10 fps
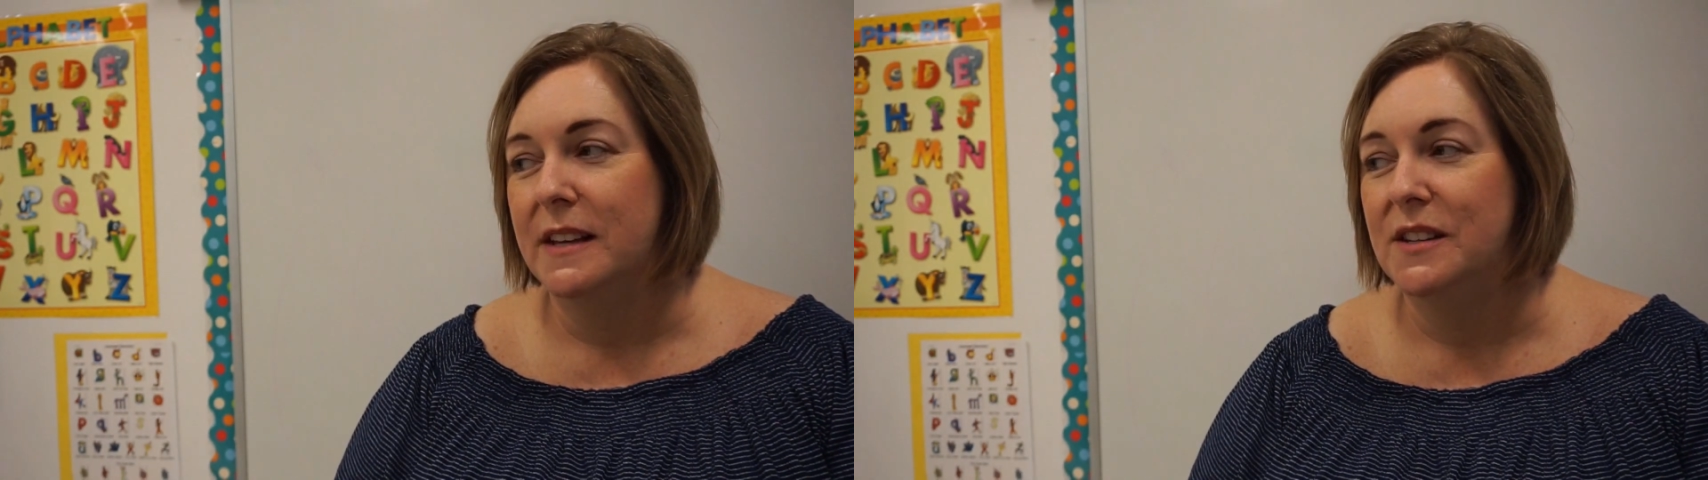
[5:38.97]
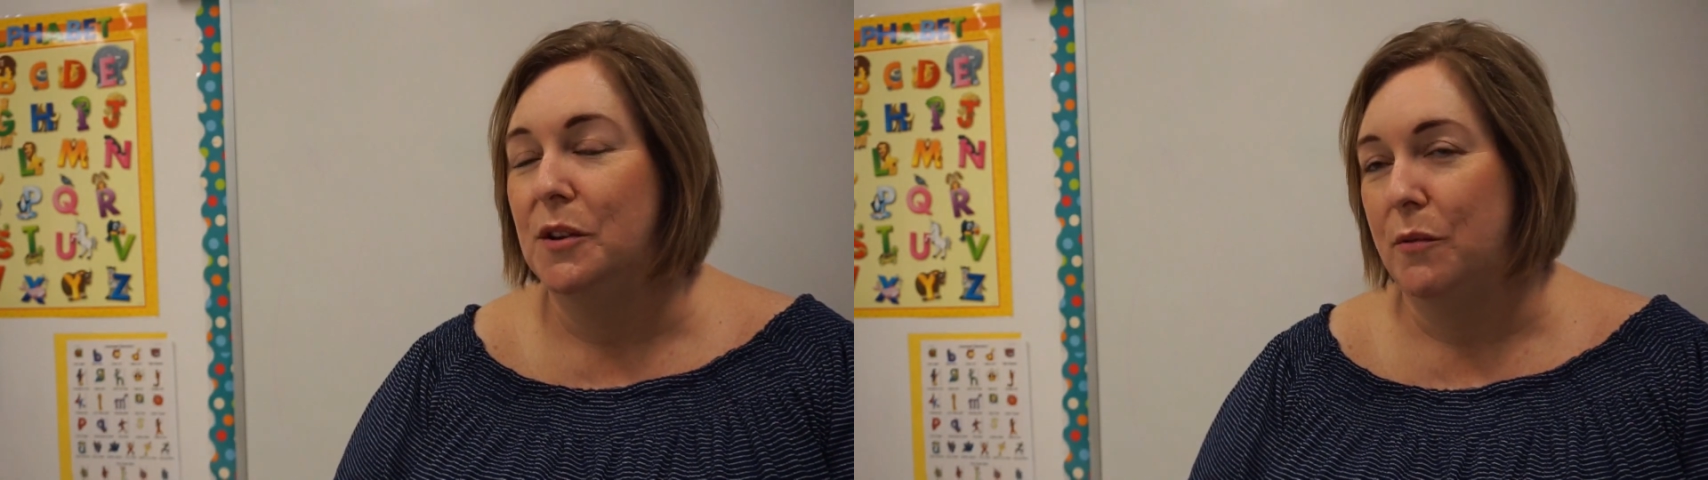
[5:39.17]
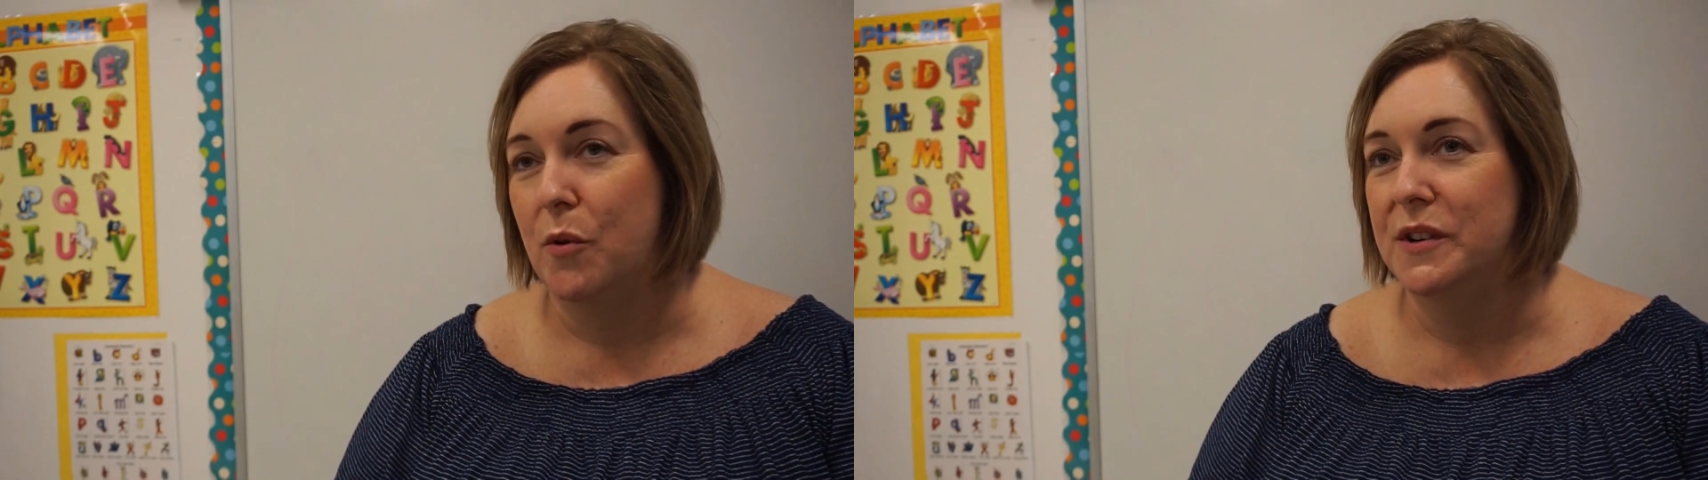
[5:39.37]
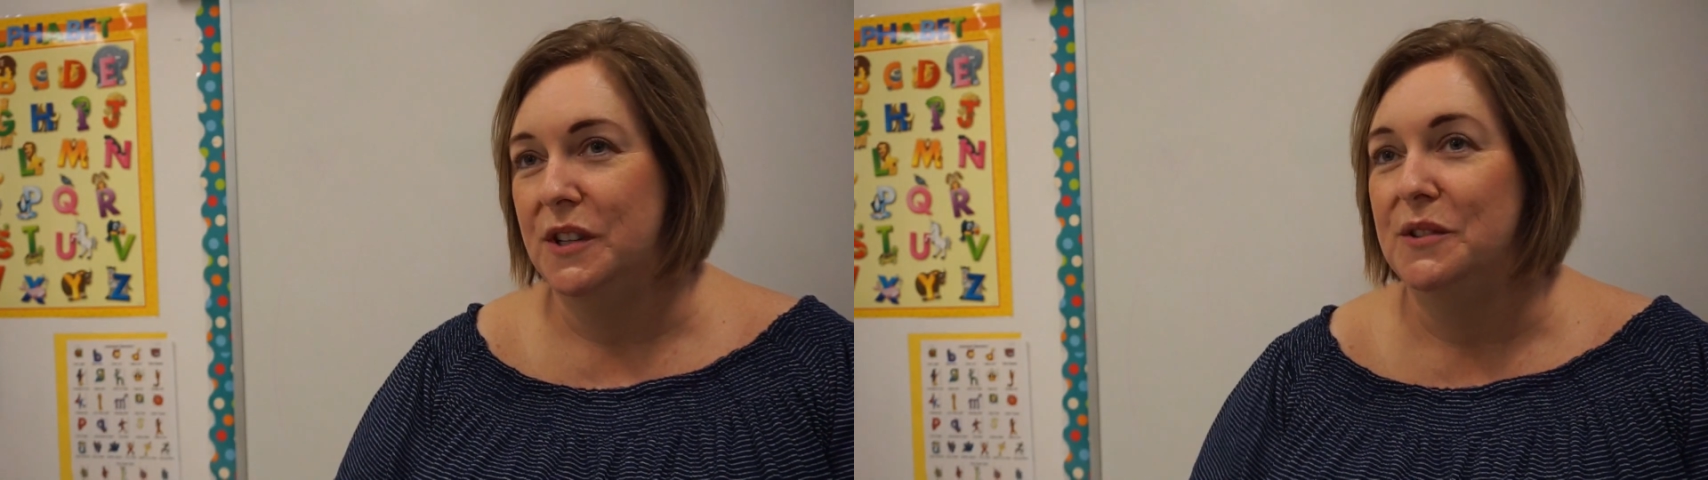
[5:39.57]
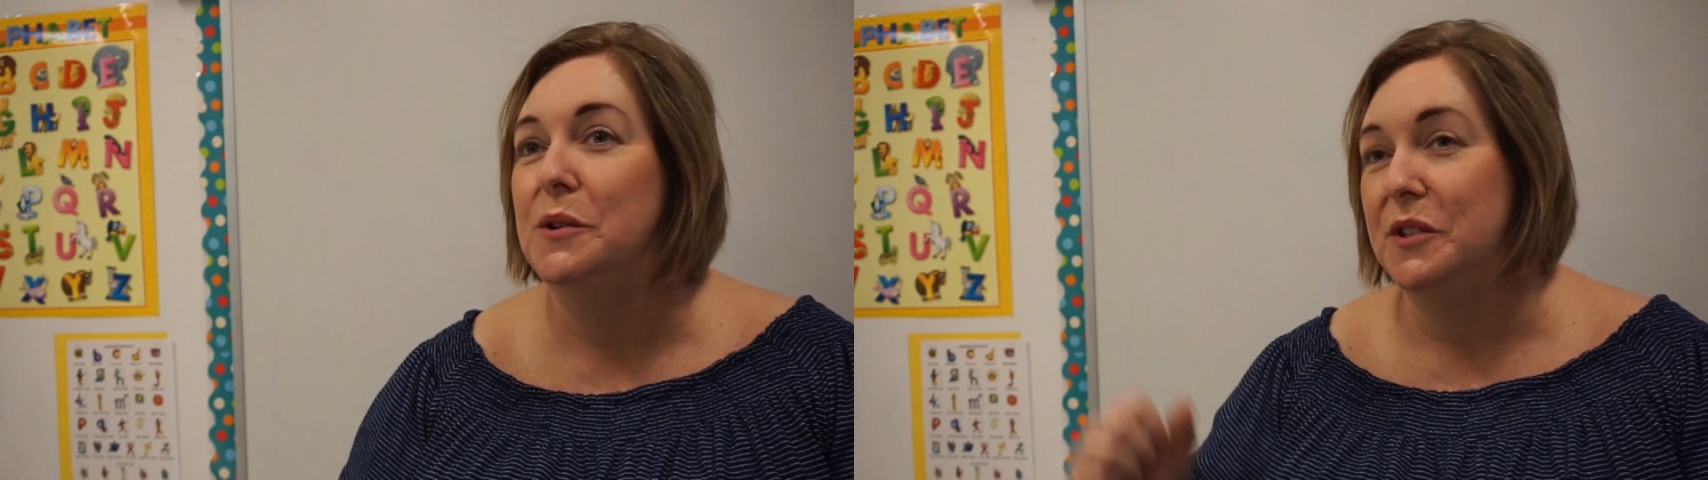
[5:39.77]
to look forward
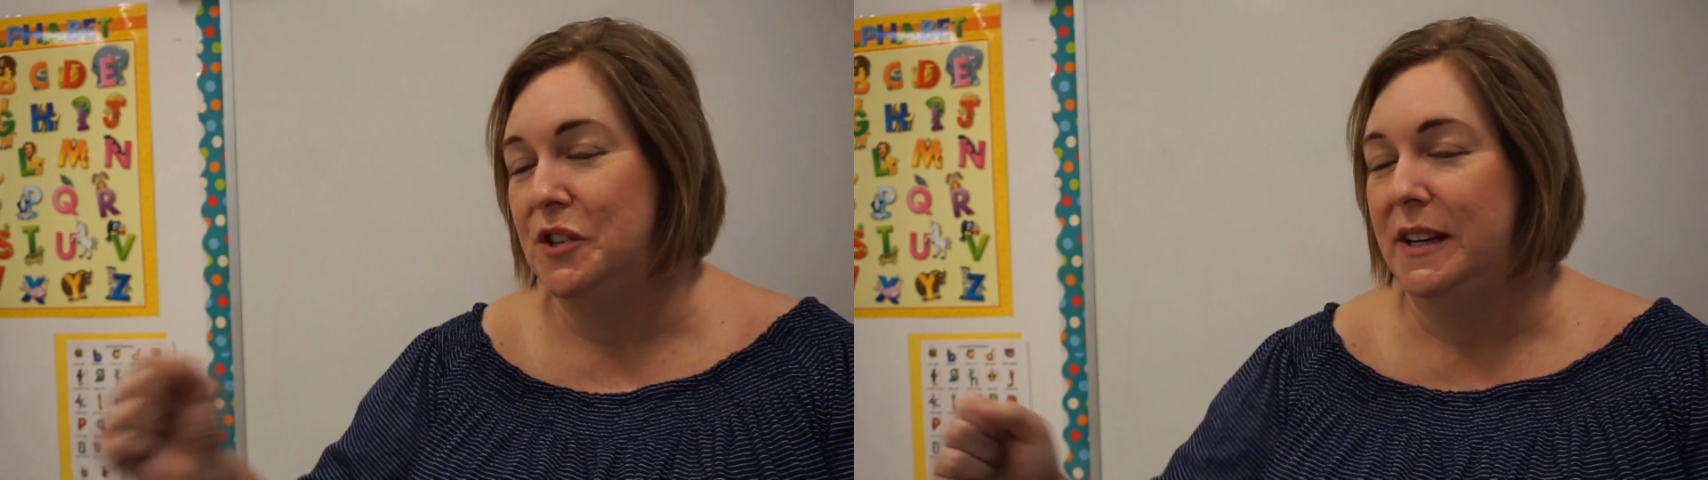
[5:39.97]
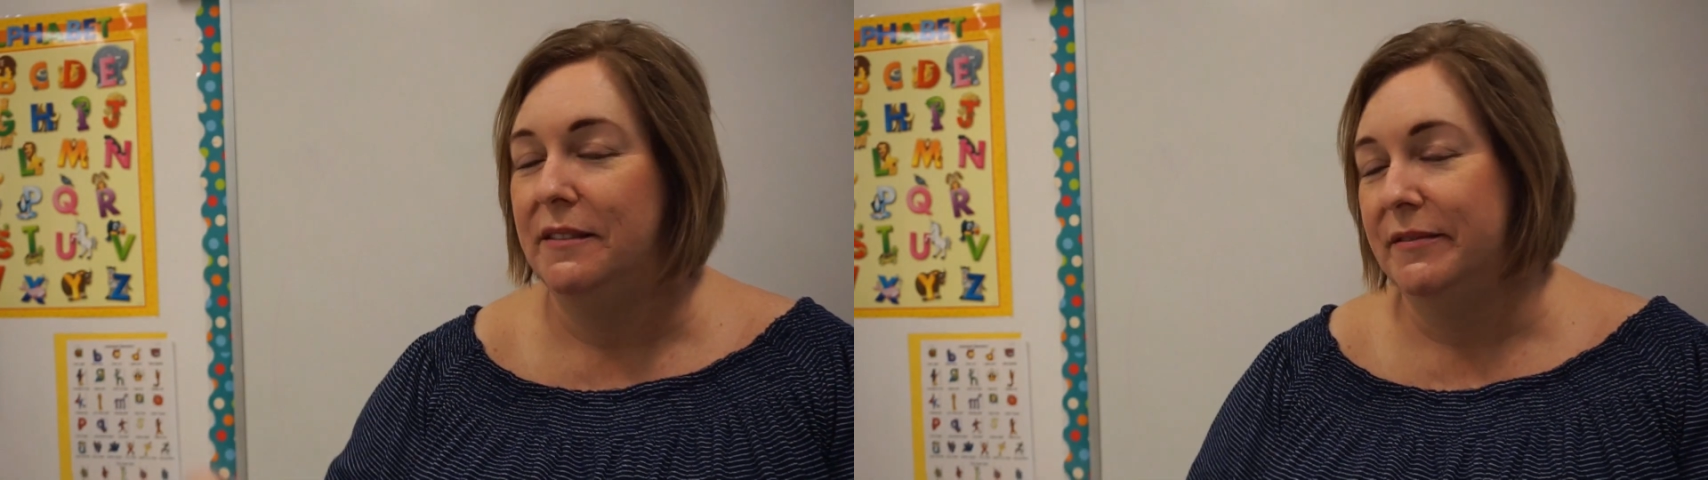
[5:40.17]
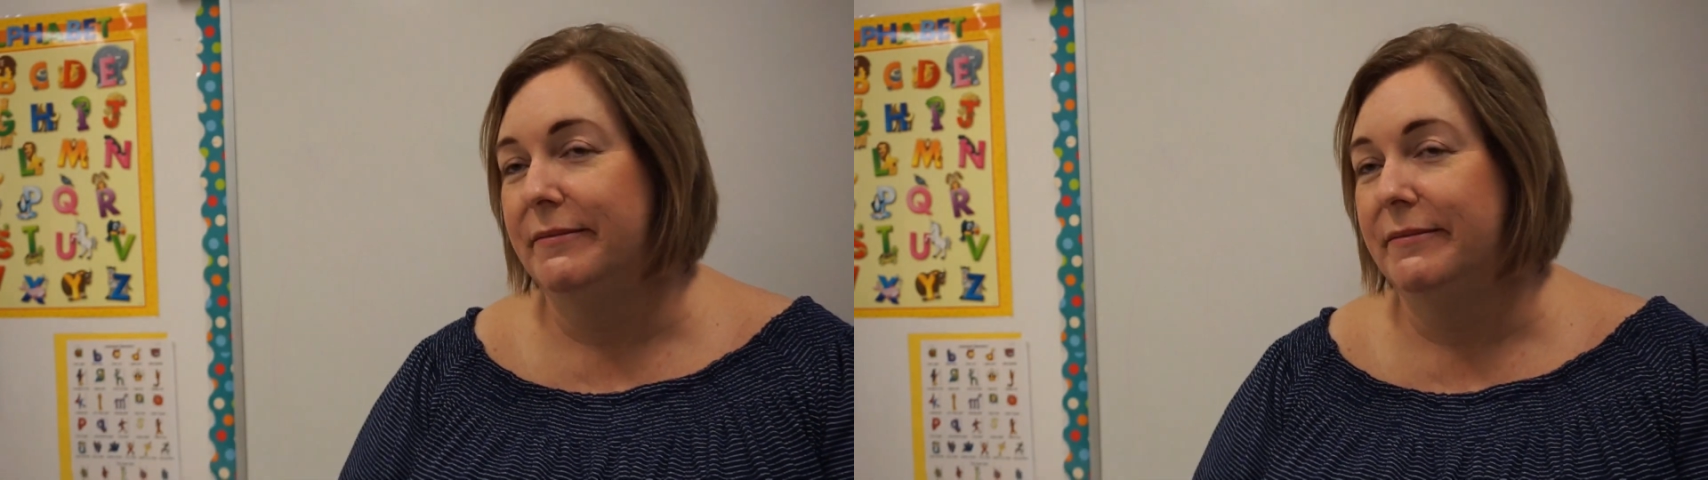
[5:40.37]
to achieve.